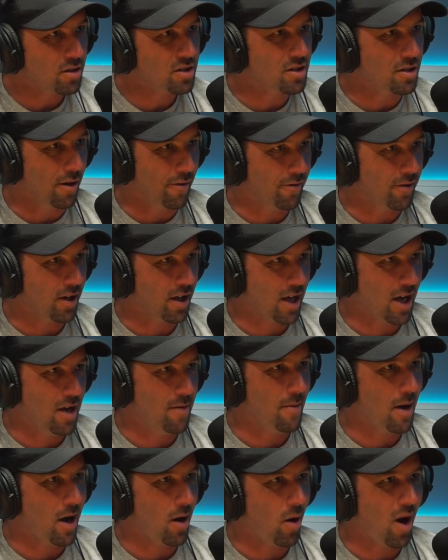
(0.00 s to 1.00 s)
stuff that
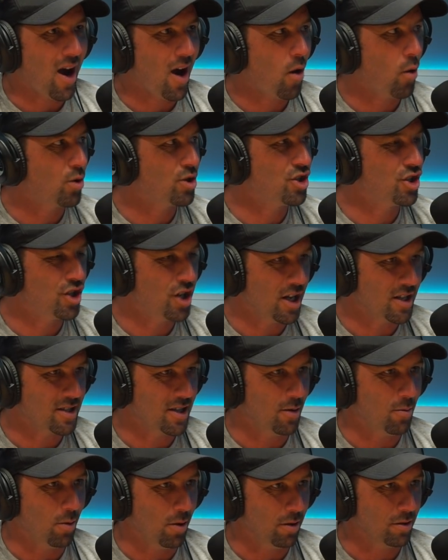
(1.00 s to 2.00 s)
came out? How shit
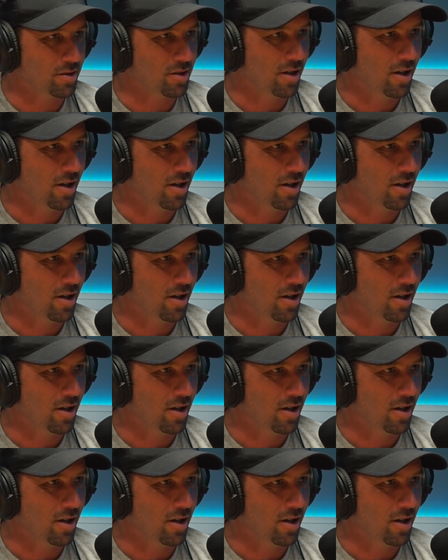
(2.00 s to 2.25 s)
it was.